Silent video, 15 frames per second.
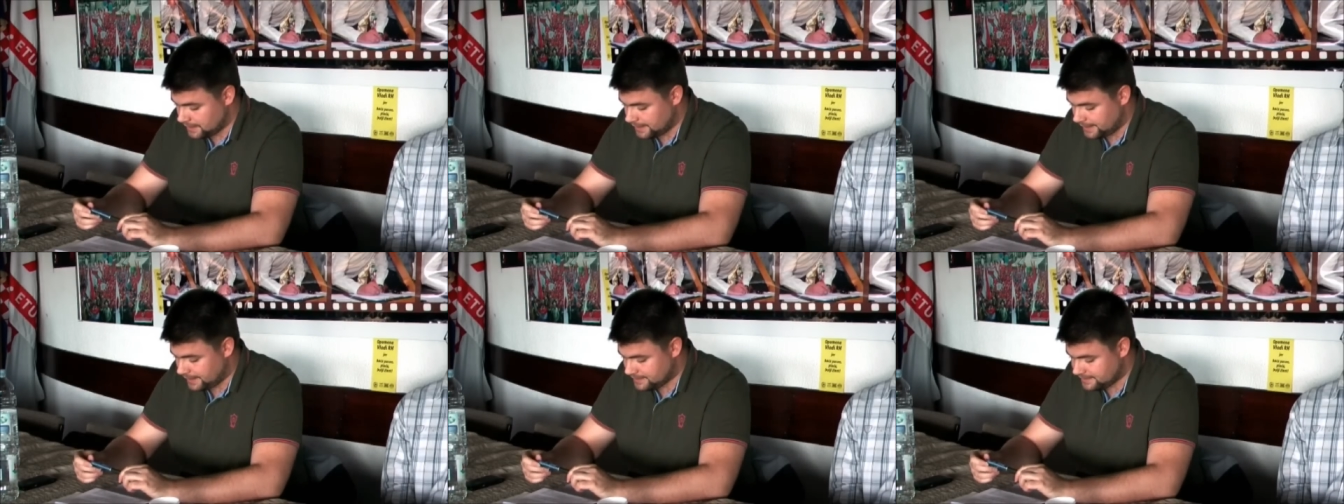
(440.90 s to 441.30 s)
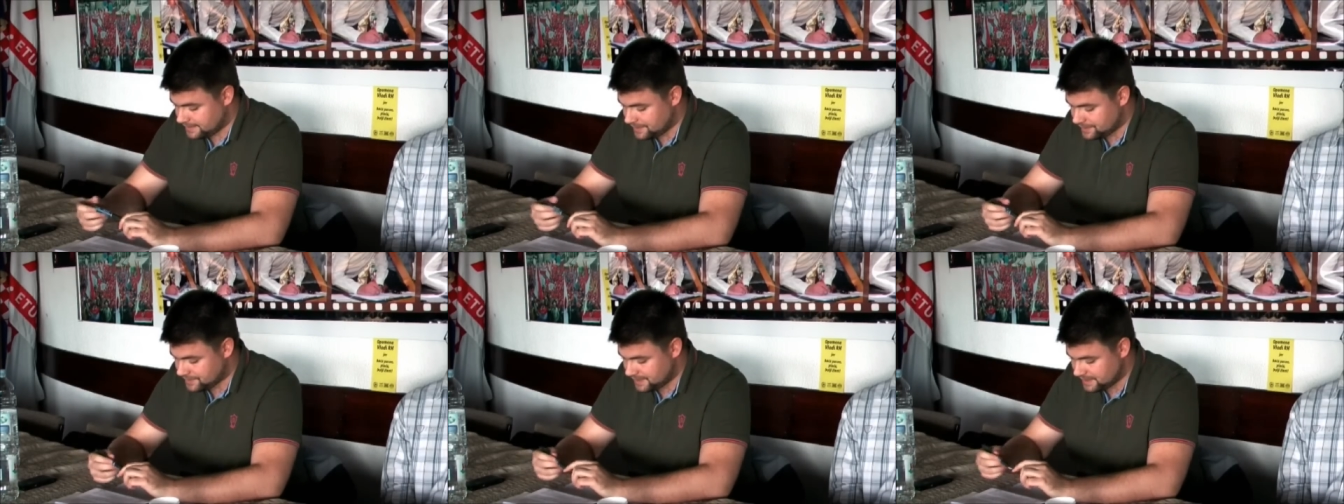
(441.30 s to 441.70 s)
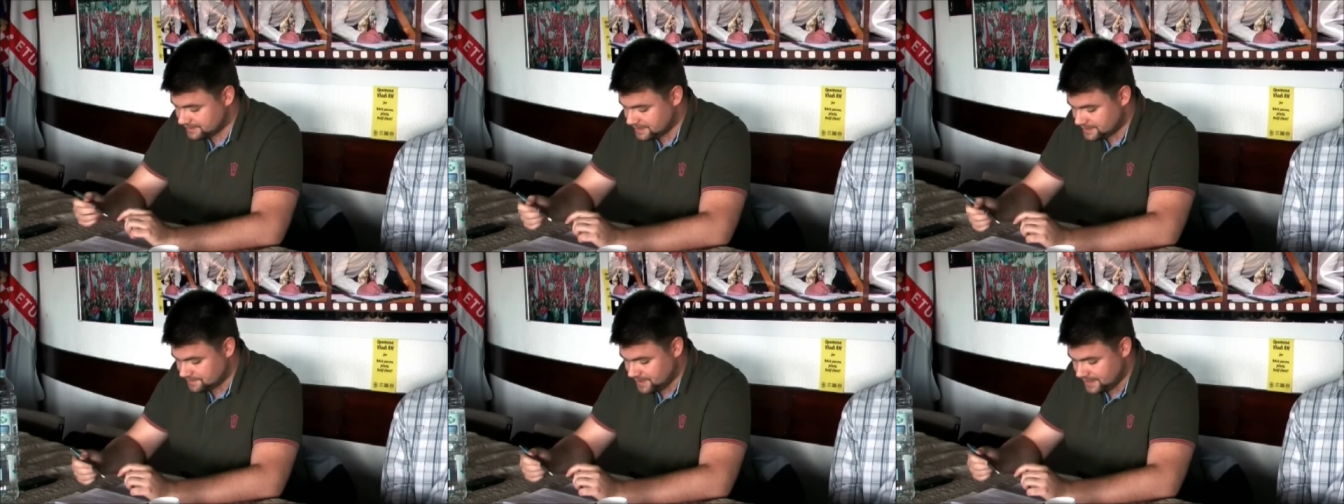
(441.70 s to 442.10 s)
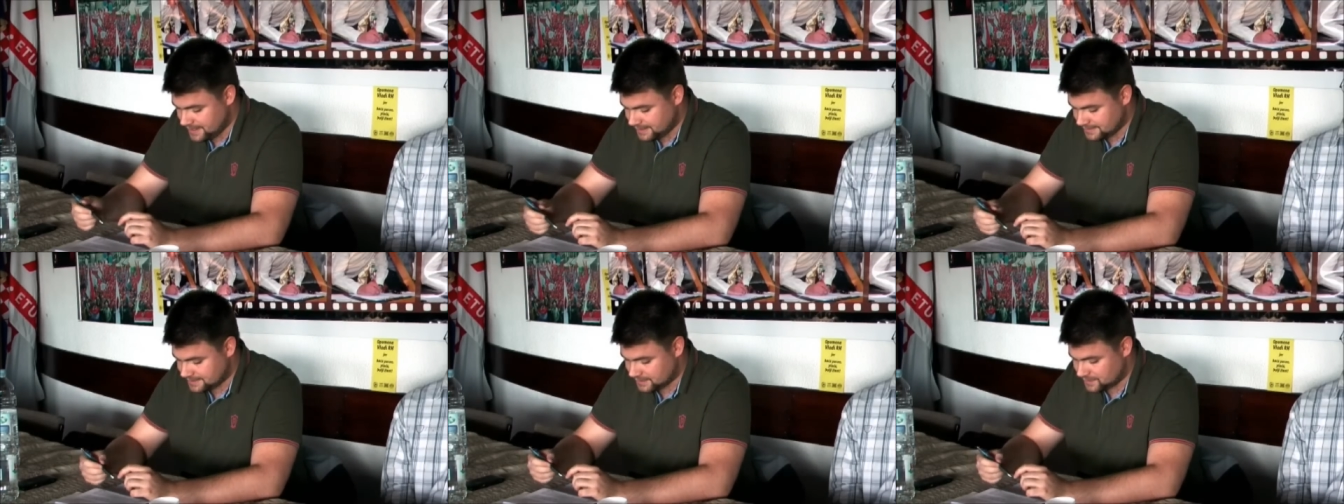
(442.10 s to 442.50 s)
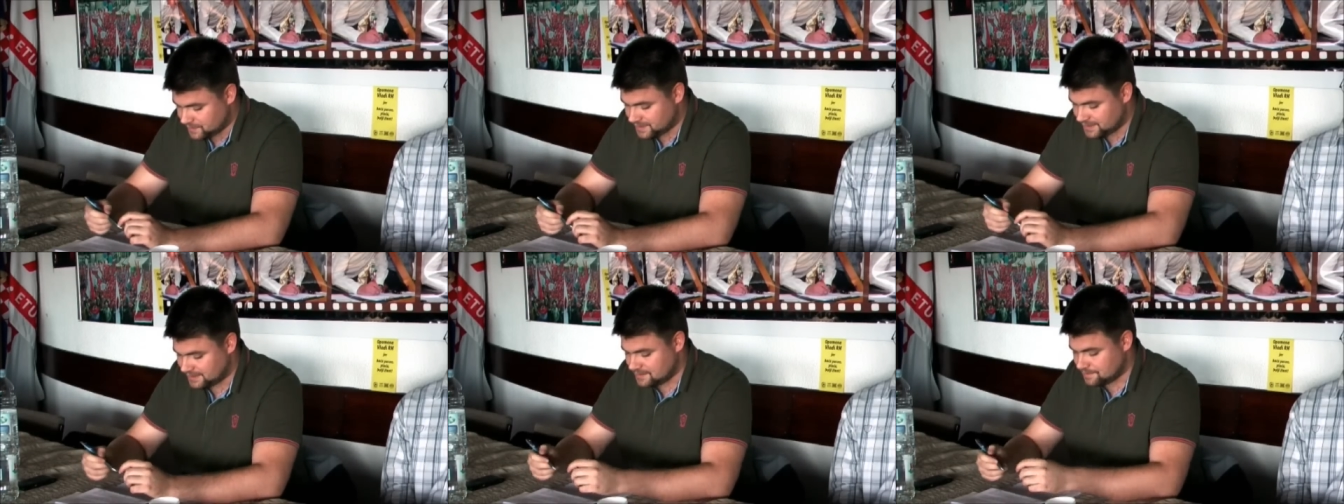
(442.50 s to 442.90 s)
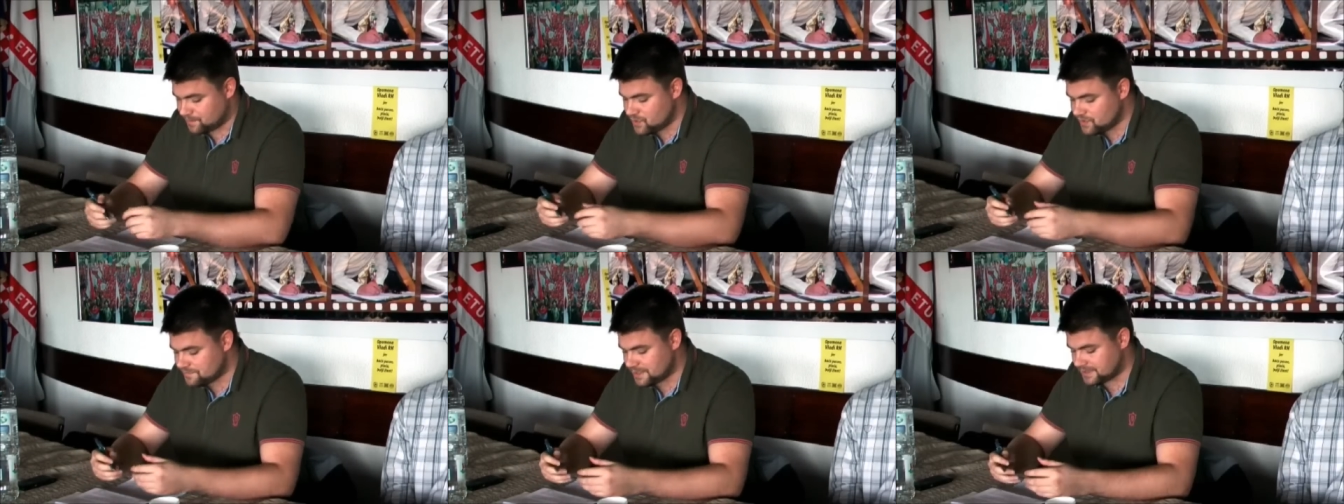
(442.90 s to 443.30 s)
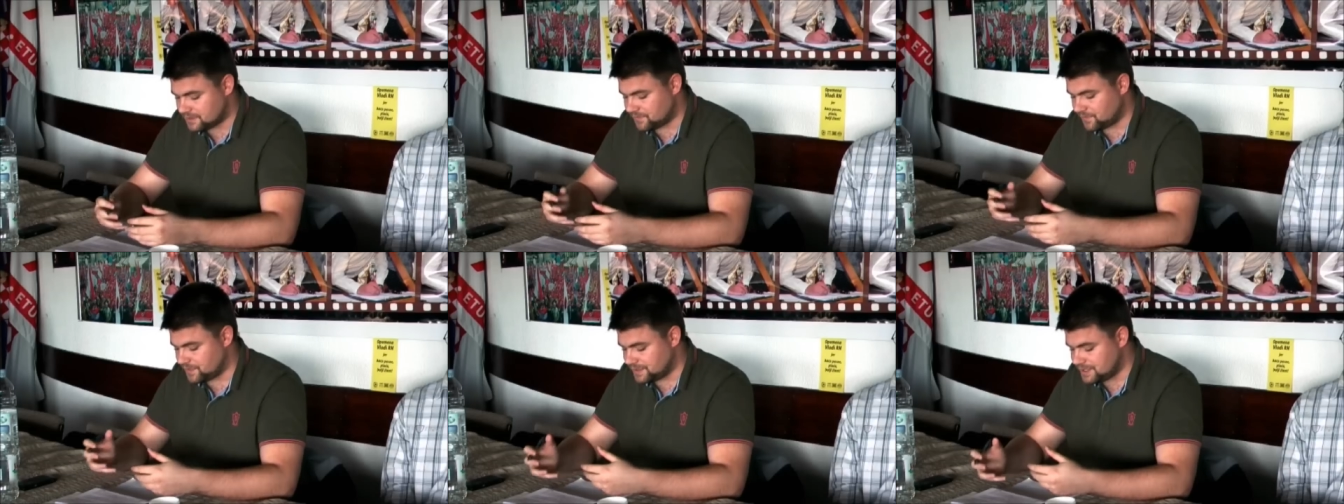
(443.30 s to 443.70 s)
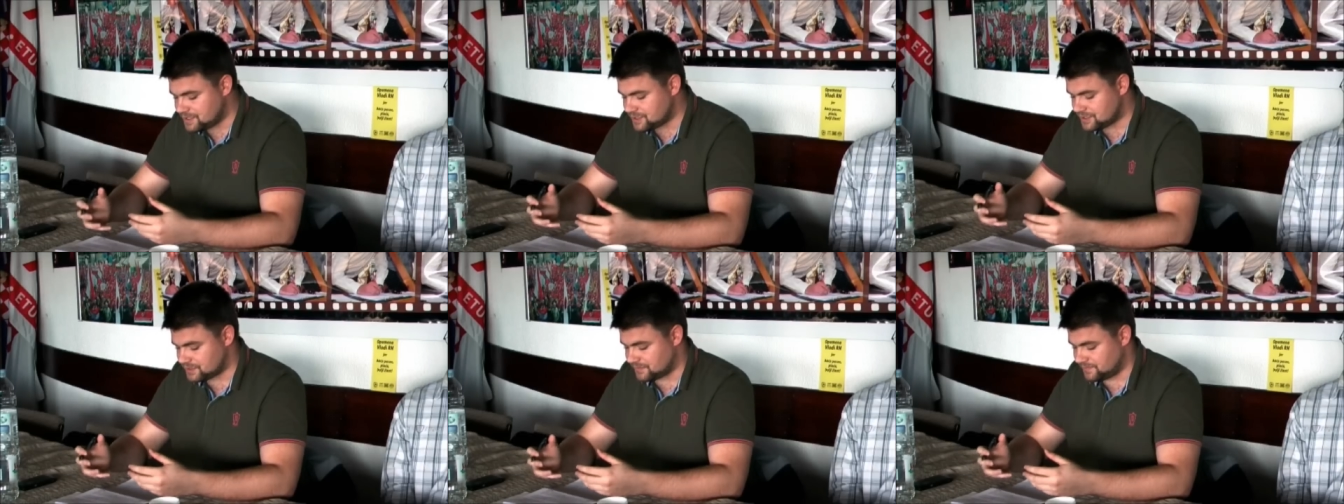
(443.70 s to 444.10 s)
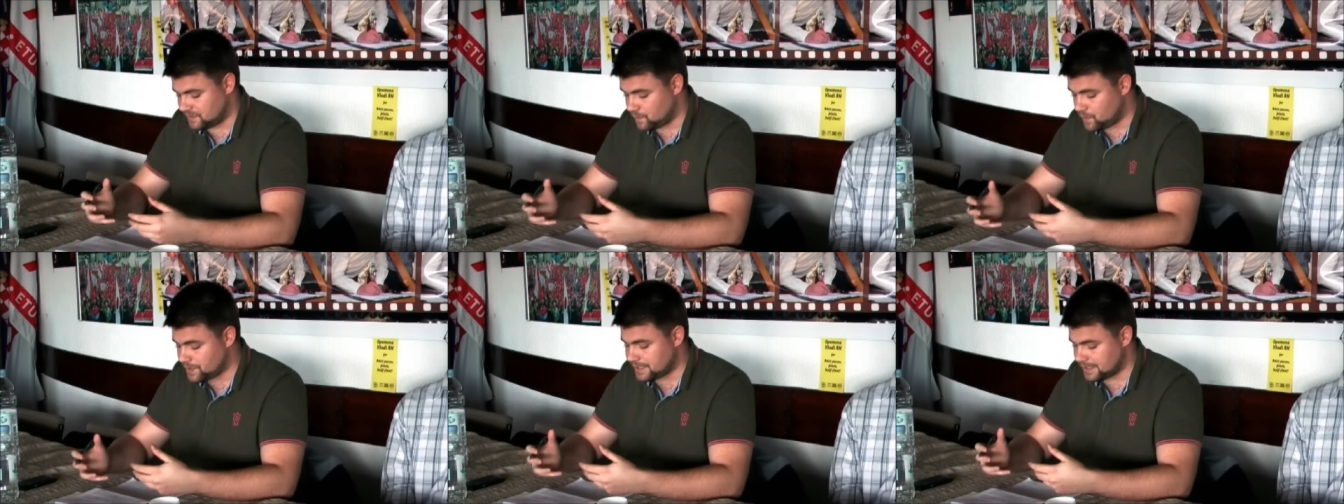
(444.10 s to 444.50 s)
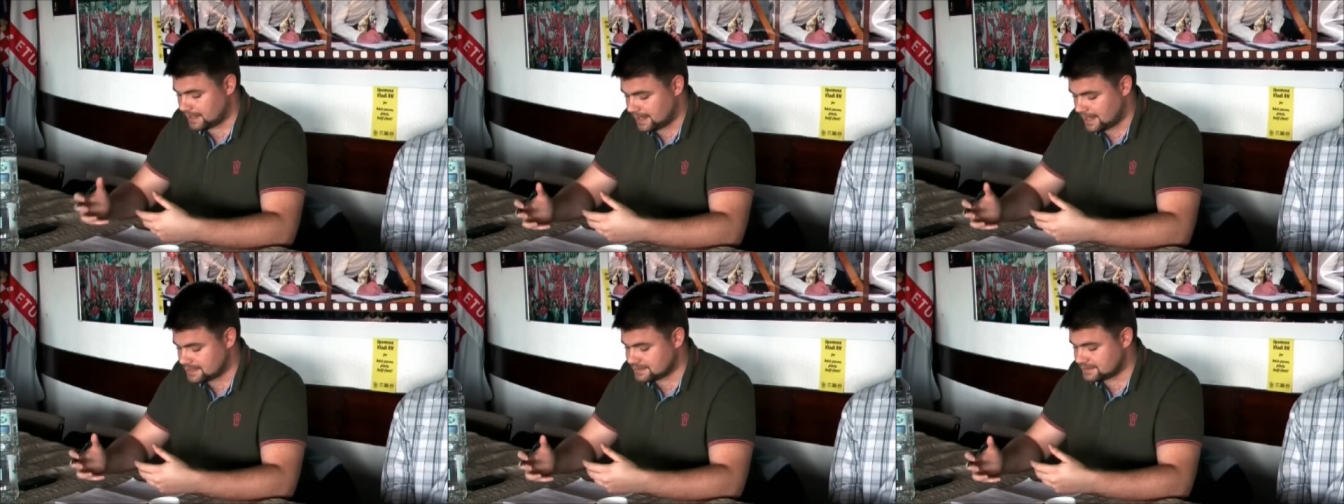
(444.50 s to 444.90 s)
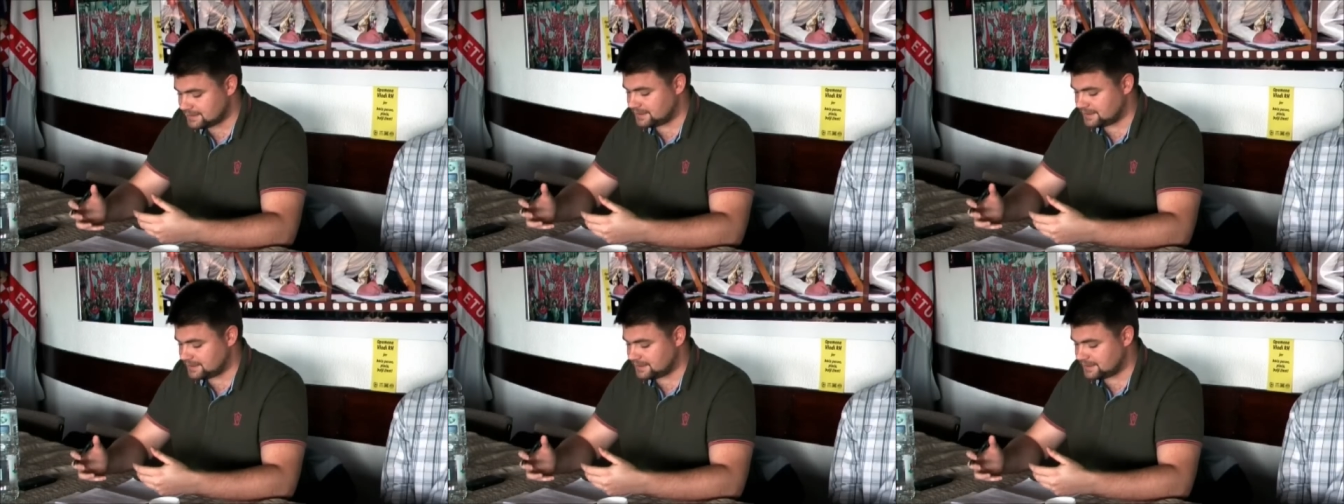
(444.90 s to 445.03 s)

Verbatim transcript: And here the idea being that with an improvement of conditions of the working class,